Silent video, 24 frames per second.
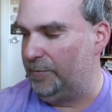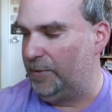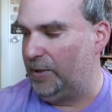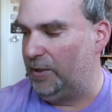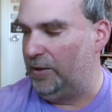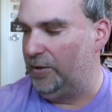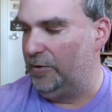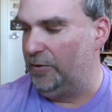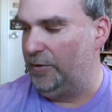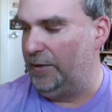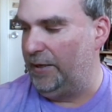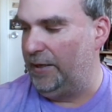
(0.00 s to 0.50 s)

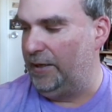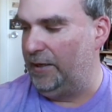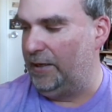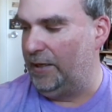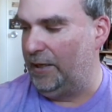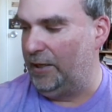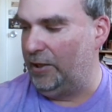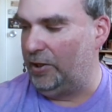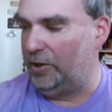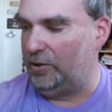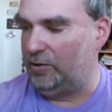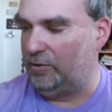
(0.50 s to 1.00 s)
That'll
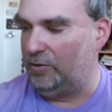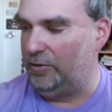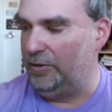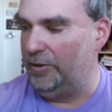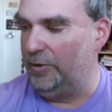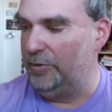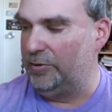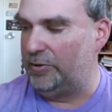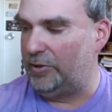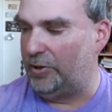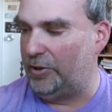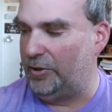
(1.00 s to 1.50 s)
probably go up a
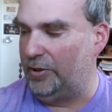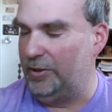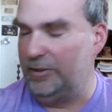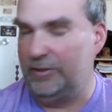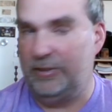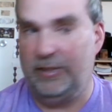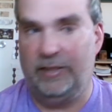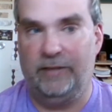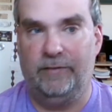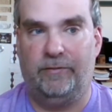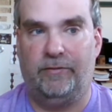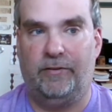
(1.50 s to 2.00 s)
little bit later
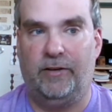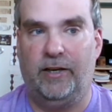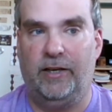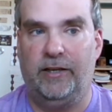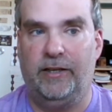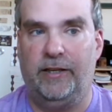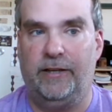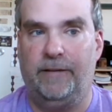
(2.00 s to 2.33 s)
tonight.